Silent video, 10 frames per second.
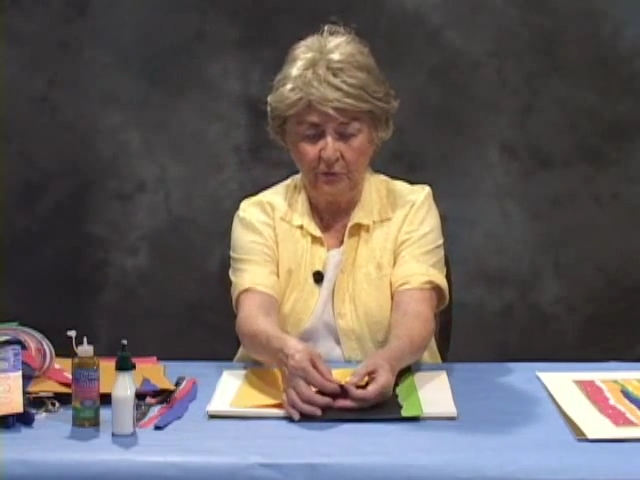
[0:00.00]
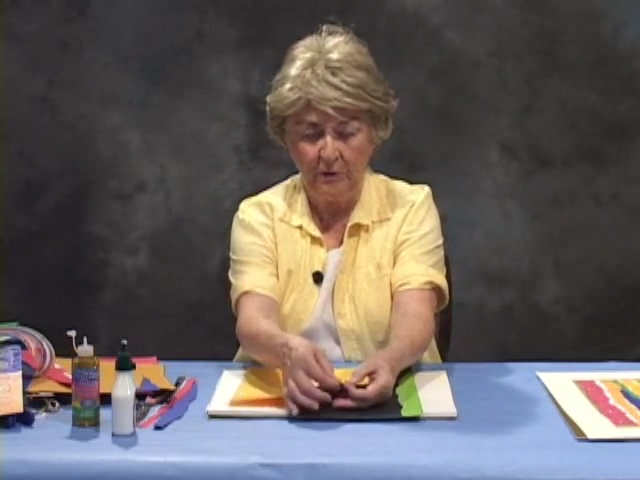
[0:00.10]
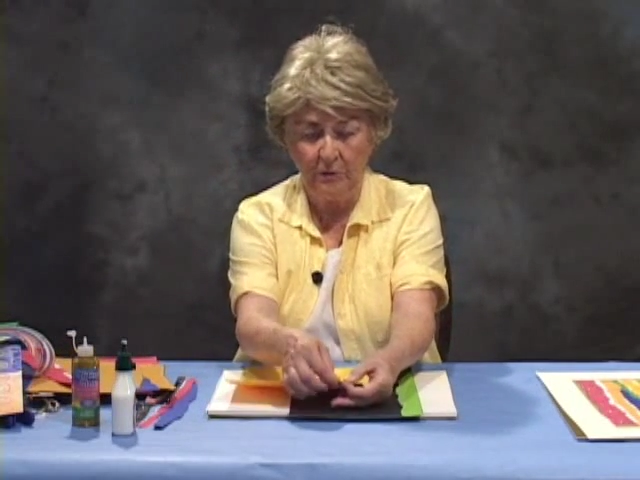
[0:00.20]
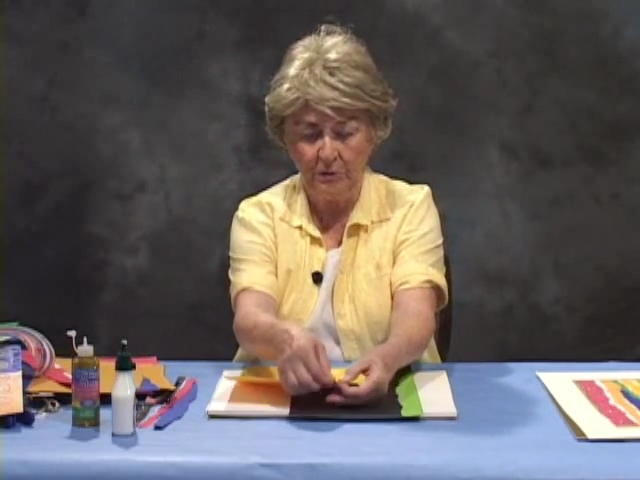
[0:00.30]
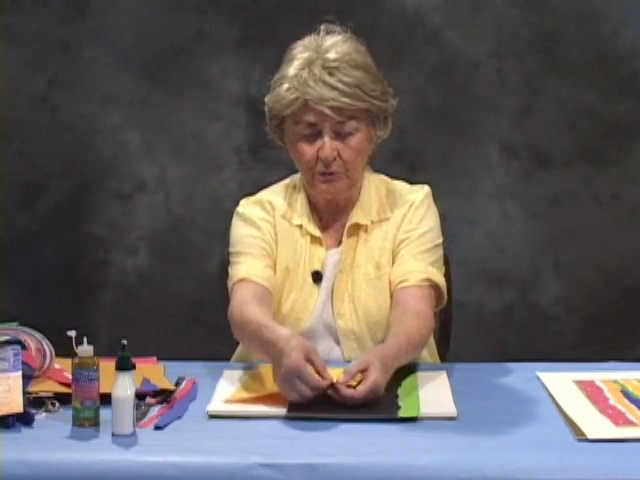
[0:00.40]

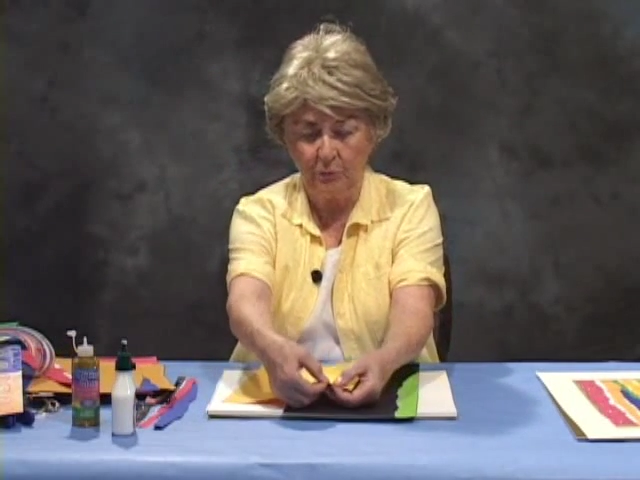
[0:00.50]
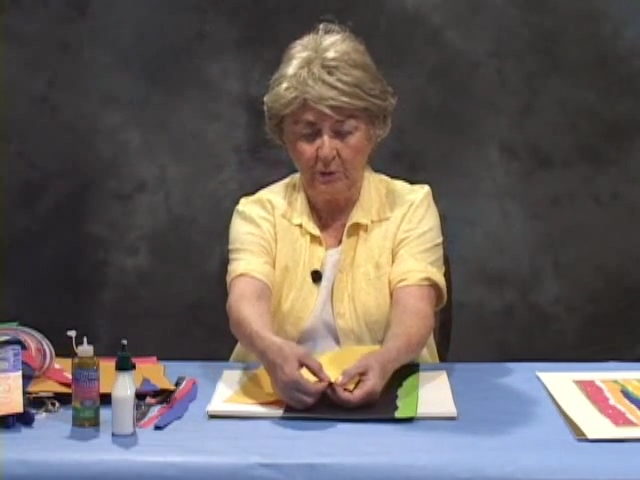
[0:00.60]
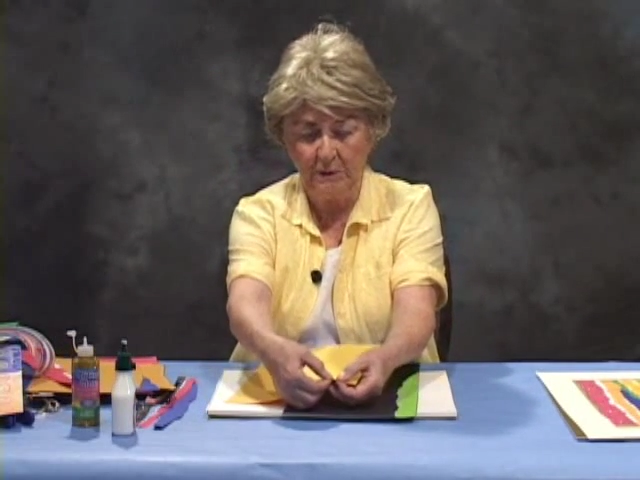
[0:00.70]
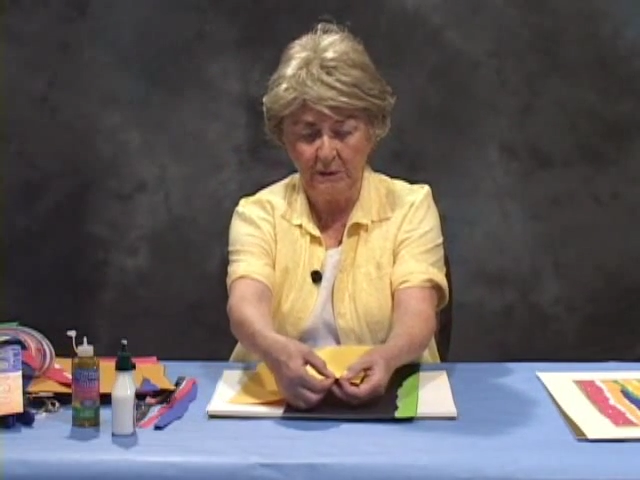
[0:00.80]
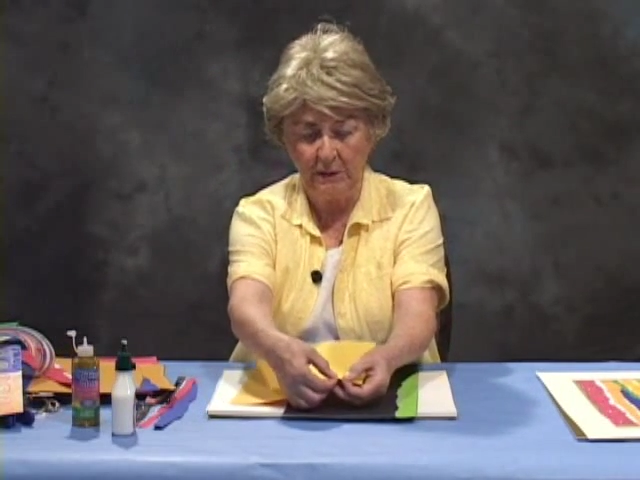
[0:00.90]
fingers
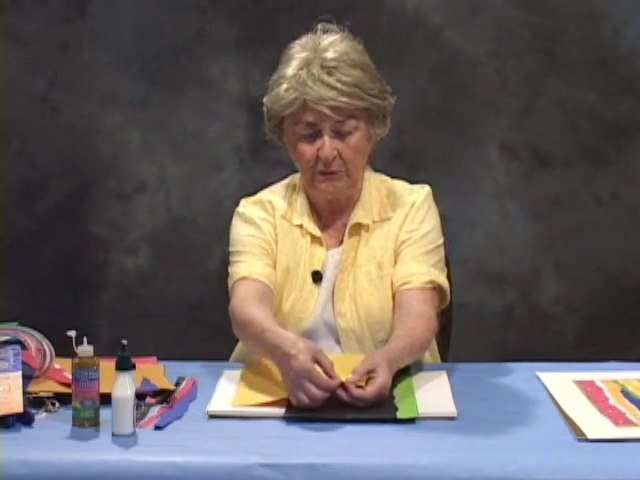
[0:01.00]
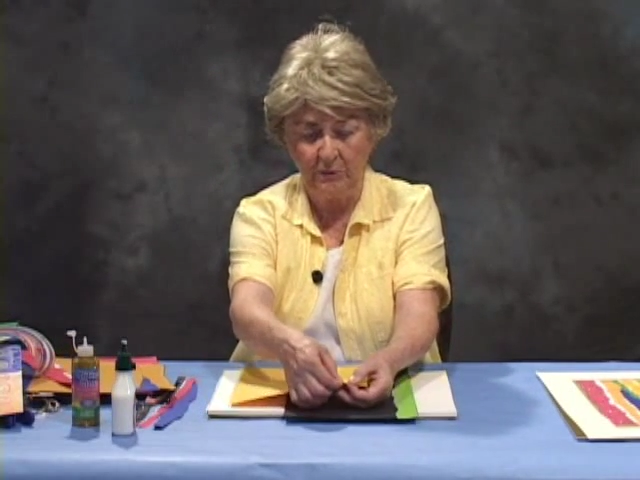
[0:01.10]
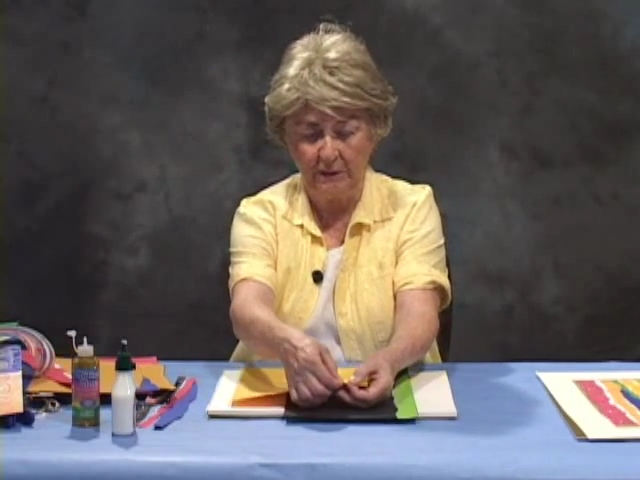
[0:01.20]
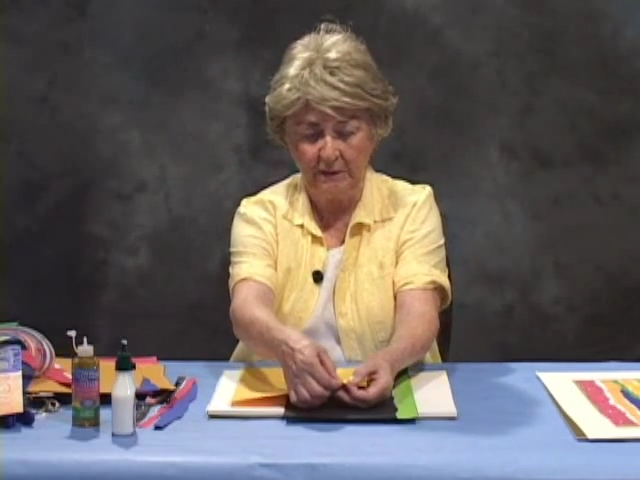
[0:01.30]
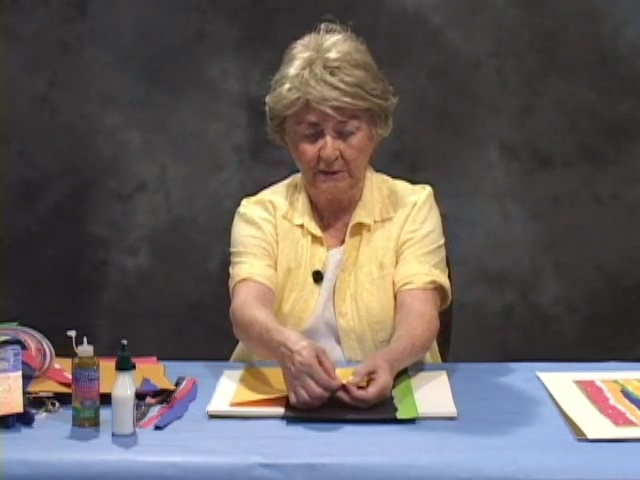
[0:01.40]
right
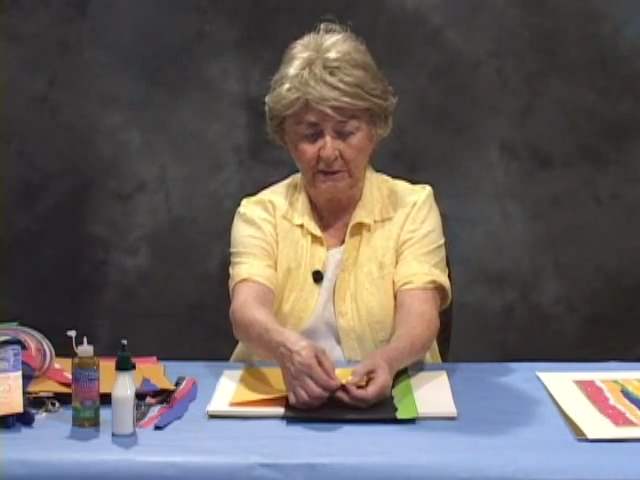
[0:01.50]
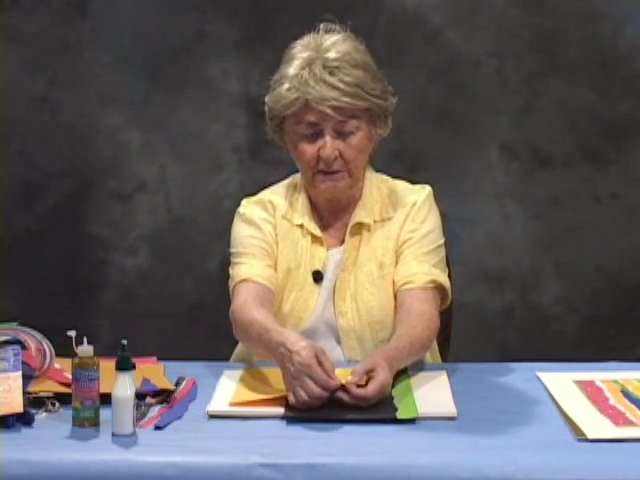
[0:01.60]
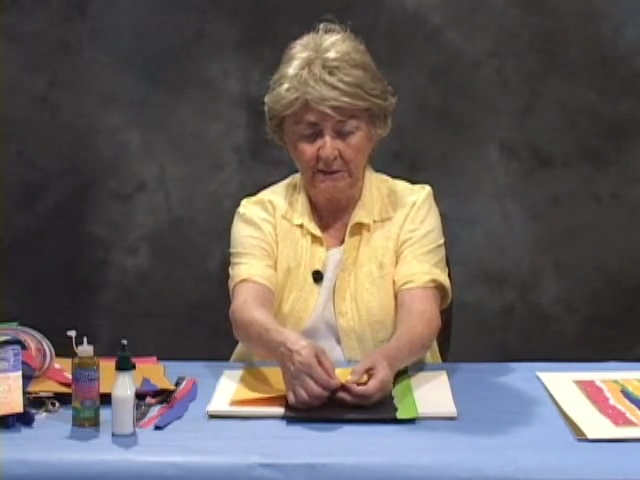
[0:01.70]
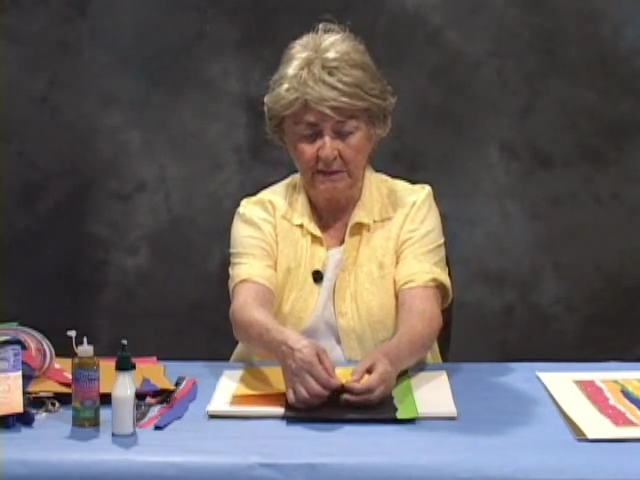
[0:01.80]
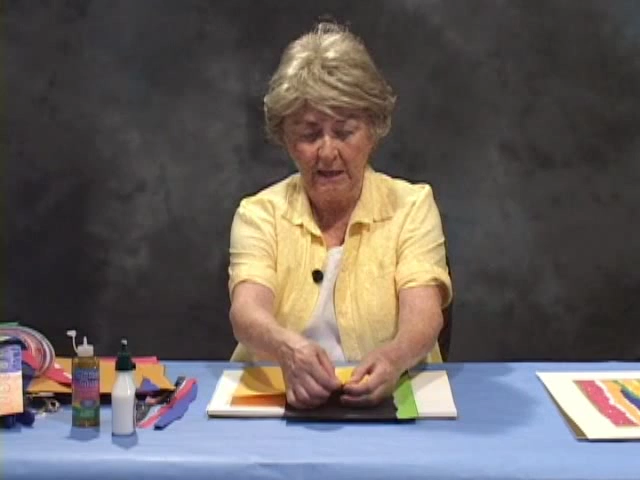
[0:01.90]
together like
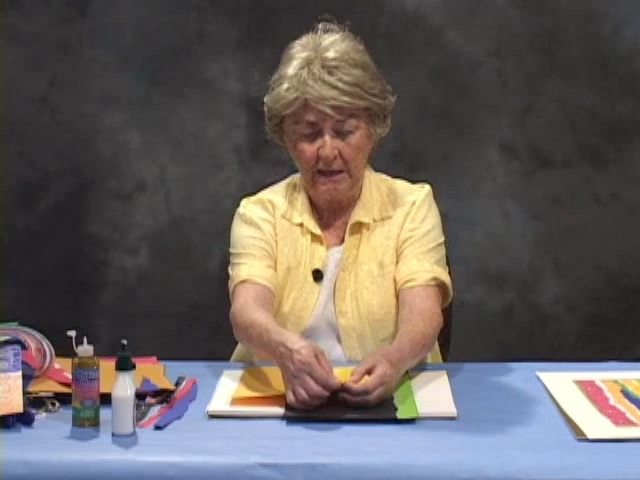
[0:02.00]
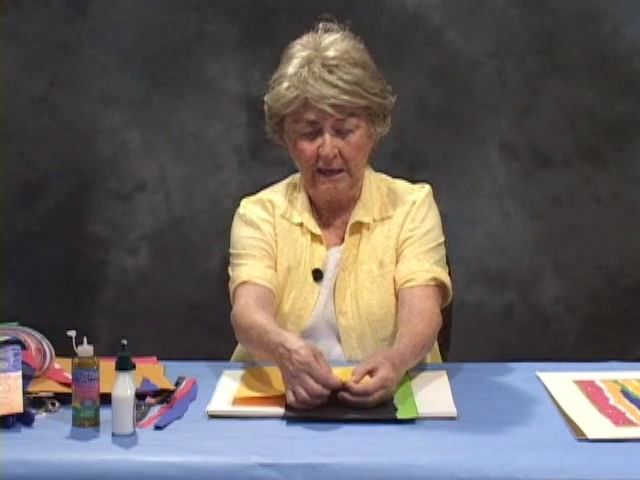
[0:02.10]
this